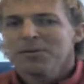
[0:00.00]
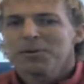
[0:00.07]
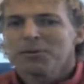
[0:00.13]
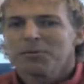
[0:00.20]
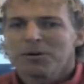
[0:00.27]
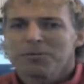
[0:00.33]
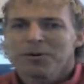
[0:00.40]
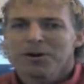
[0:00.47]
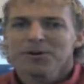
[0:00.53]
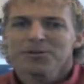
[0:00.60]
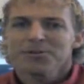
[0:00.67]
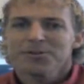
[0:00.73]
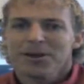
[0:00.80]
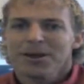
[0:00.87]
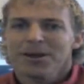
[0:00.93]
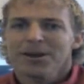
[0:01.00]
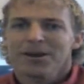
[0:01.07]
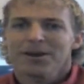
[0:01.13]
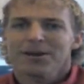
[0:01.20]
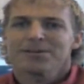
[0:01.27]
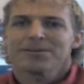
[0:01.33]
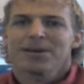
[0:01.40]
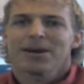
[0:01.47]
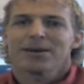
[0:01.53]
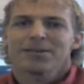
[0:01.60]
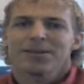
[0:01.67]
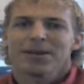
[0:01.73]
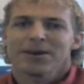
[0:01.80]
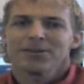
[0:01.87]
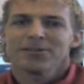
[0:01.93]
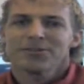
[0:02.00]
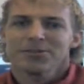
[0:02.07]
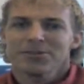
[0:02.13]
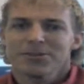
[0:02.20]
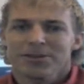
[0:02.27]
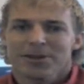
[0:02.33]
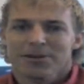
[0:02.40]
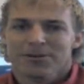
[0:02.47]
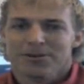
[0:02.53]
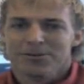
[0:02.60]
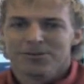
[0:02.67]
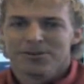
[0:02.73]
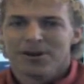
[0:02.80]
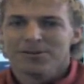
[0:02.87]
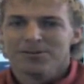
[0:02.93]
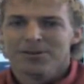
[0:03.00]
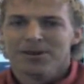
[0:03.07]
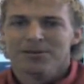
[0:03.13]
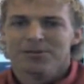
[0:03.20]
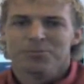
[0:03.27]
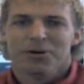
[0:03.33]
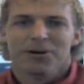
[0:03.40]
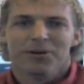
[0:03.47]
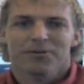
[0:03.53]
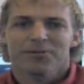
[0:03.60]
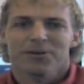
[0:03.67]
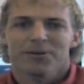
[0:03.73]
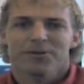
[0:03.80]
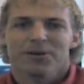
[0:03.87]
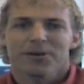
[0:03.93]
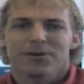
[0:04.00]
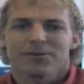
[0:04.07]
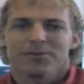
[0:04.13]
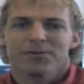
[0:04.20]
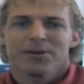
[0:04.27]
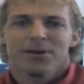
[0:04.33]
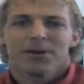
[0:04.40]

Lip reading: But what we're seeing is that the issues that they're discussing as part of a